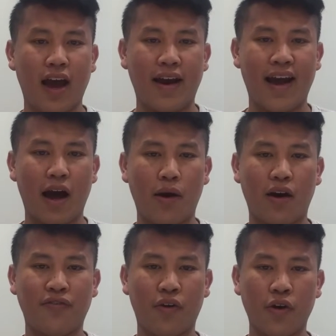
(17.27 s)
and how
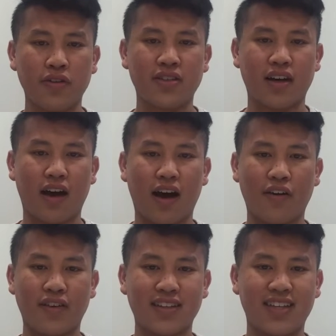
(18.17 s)
our phones
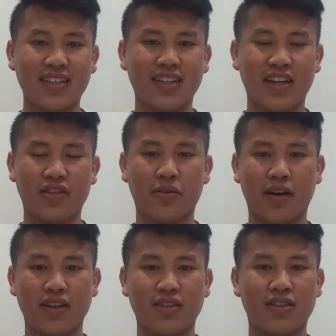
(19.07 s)
are a necessity to
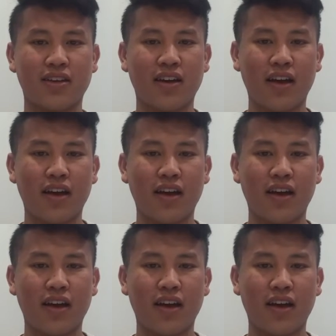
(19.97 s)
us.